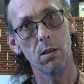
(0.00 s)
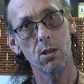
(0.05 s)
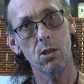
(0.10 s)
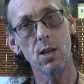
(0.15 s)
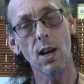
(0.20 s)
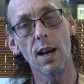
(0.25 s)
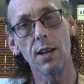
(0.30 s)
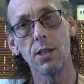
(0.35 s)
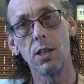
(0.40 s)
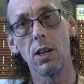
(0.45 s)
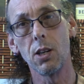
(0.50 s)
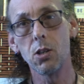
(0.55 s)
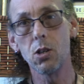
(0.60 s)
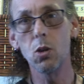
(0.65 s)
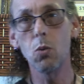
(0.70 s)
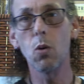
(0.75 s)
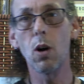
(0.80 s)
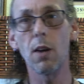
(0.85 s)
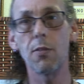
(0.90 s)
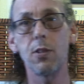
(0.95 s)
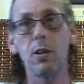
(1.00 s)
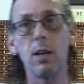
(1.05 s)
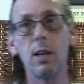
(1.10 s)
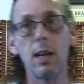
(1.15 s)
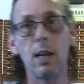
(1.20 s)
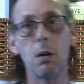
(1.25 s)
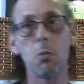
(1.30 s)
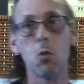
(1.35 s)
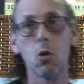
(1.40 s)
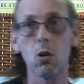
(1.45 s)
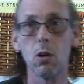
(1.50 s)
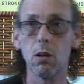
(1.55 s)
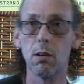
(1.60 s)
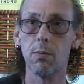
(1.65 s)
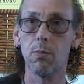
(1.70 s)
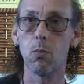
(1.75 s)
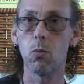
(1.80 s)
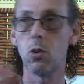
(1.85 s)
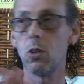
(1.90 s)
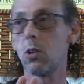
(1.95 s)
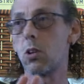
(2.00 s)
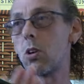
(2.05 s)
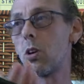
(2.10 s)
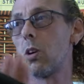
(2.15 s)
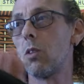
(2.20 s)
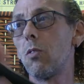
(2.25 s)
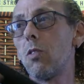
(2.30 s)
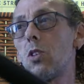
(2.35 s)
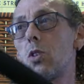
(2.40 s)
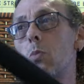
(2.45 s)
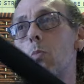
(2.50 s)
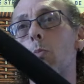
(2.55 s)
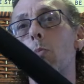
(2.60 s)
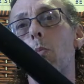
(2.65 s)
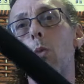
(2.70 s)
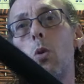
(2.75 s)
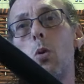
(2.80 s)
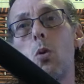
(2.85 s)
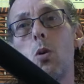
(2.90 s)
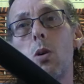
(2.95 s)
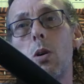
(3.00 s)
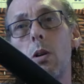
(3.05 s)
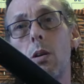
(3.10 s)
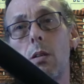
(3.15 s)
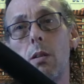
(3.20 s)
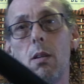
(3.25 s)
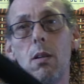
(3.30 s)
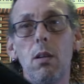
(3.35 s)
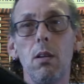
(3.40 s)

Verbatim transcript: is not done too often anymore, where the curve is more